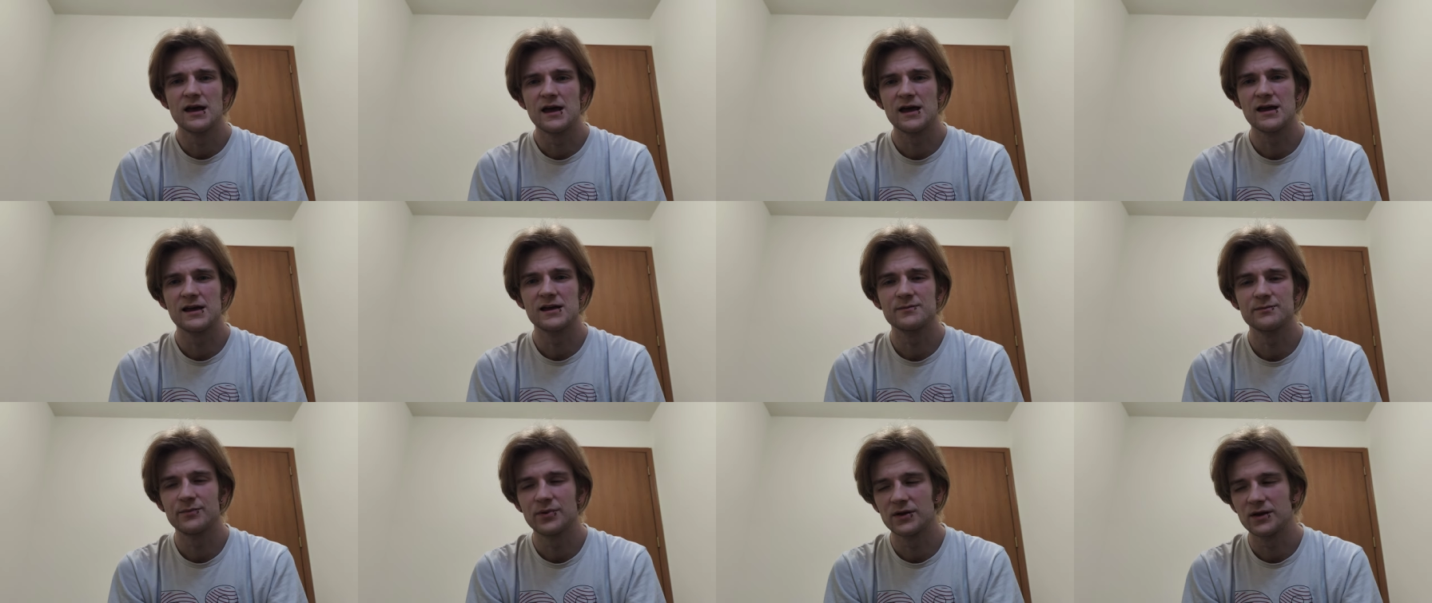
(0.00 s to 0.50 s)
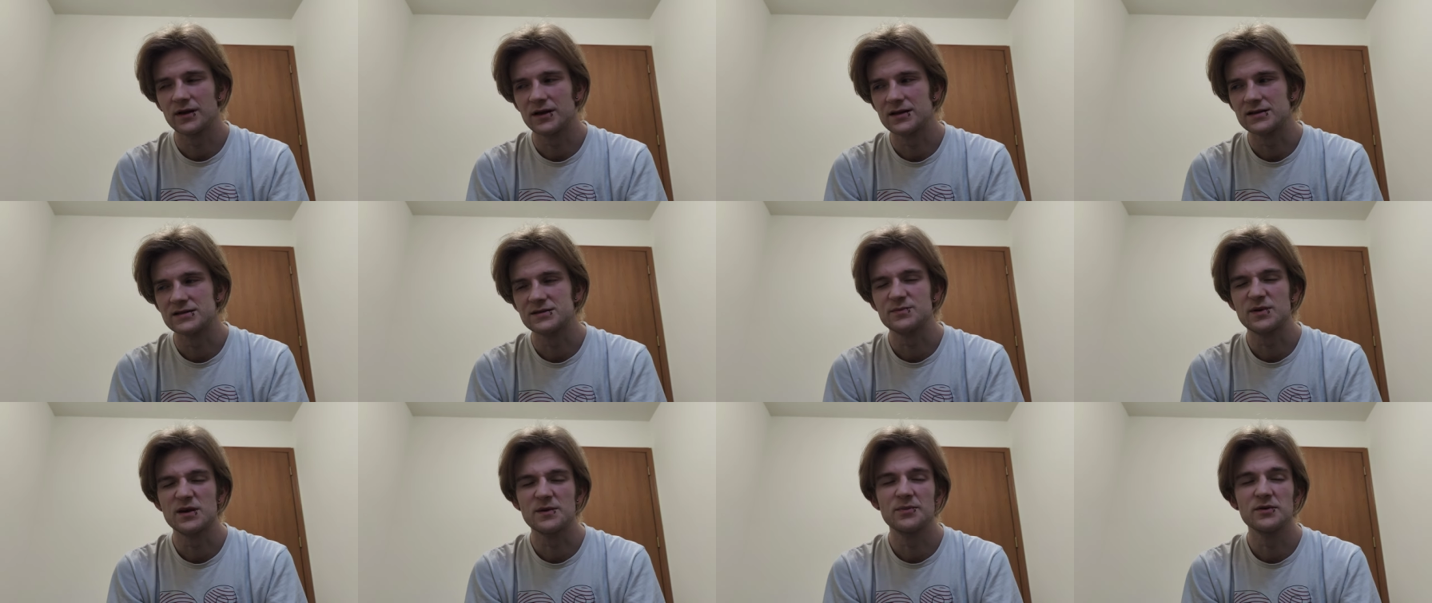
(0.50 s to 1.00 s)
and
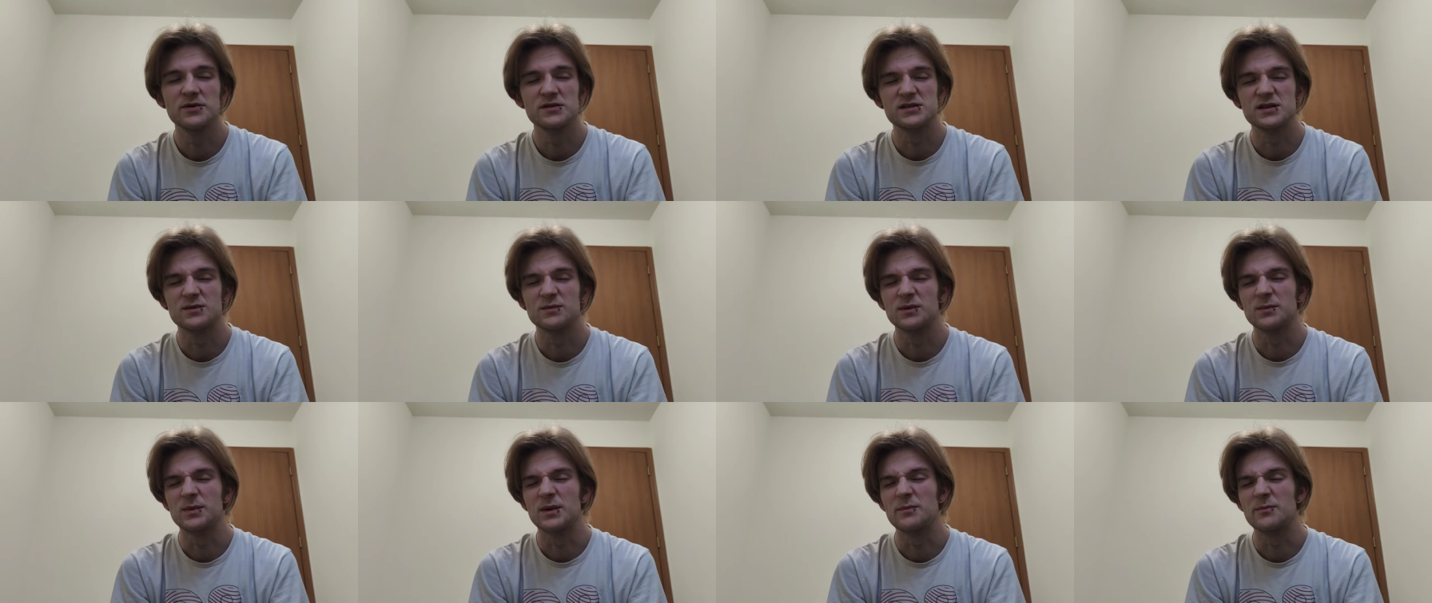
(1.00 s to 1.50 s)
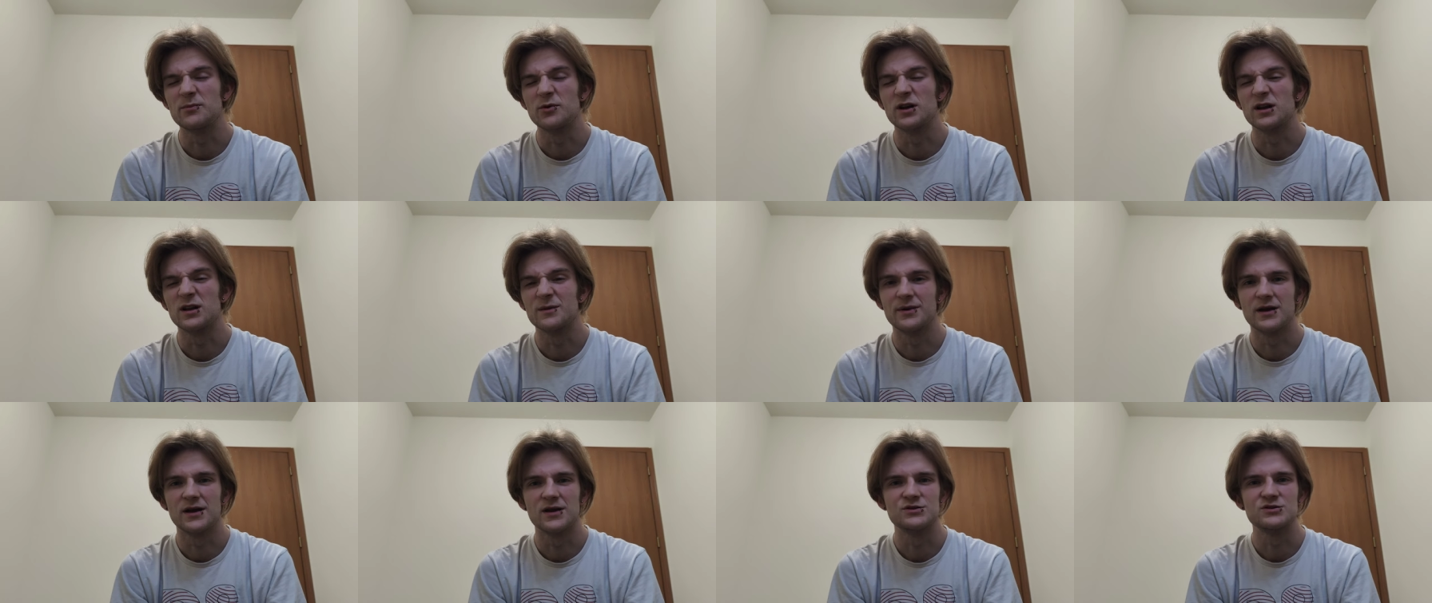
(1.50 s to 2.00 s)
plus, people seem to be
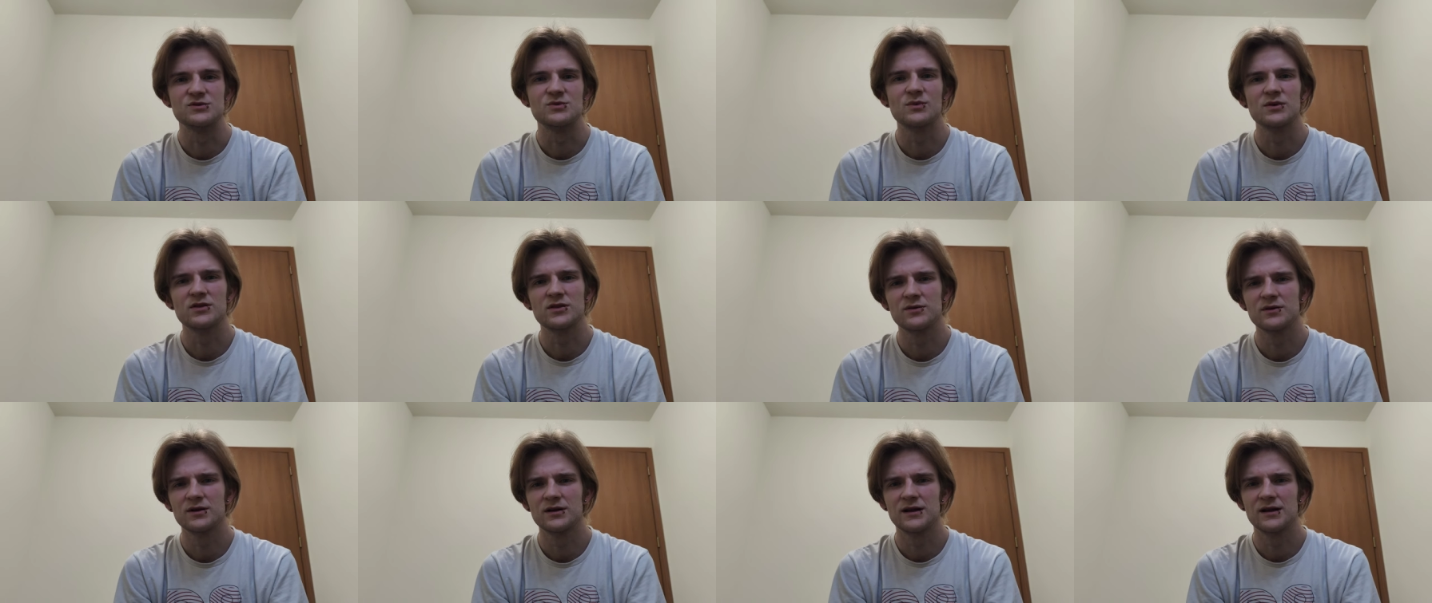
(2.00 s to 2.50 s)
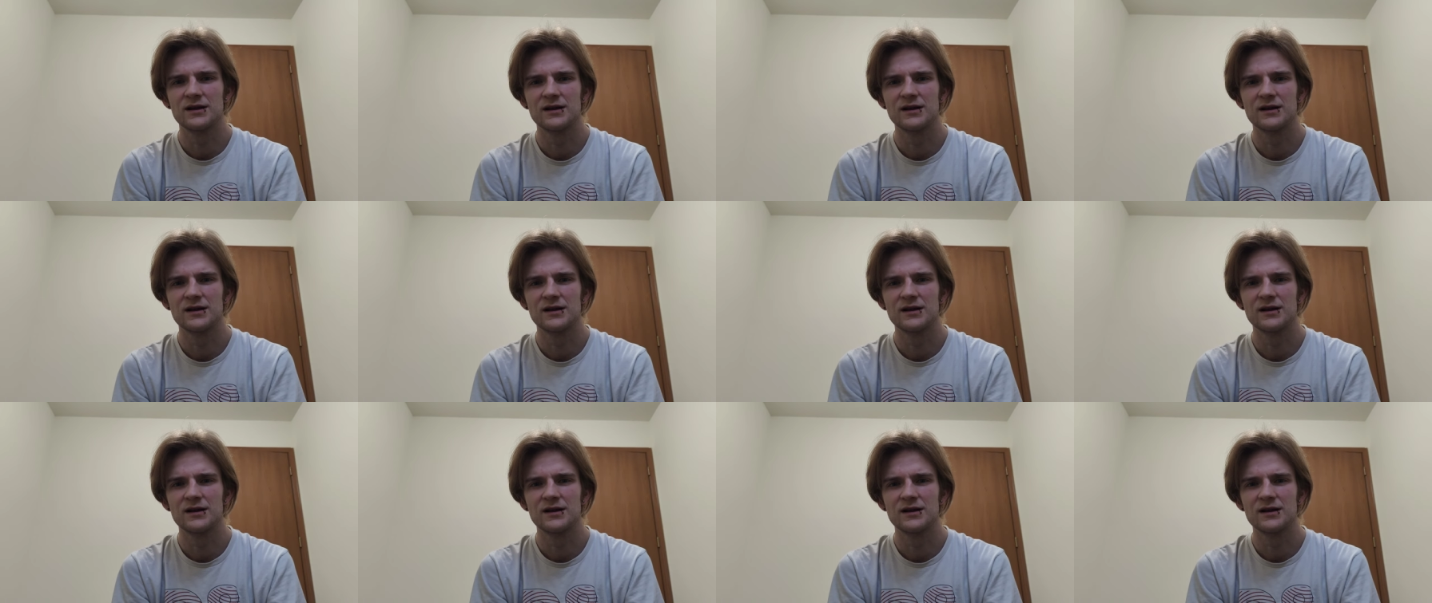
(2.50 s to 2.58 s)
pretty patient when they're in